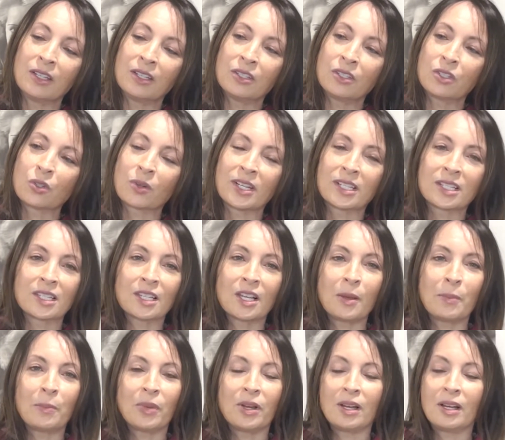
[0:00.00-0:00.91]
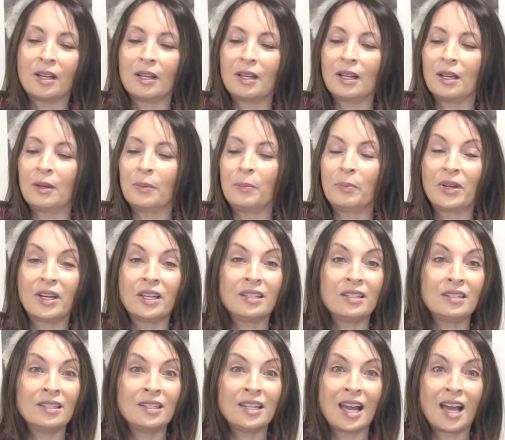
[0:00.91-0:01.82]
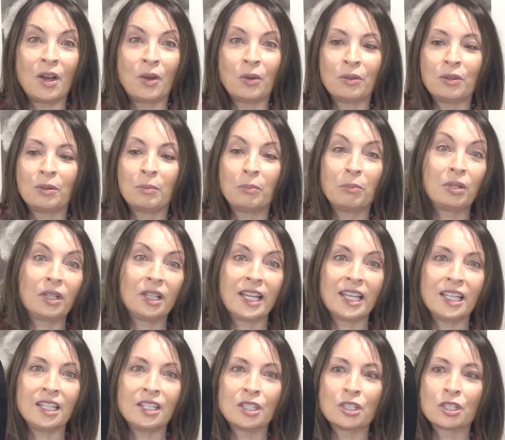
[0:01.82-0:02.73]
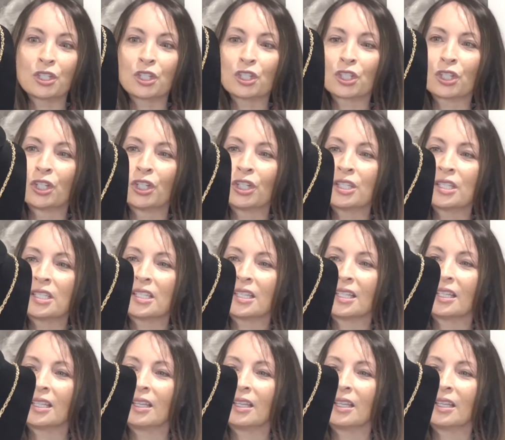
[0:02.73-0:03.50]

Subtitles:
dress up a button-down plain shirt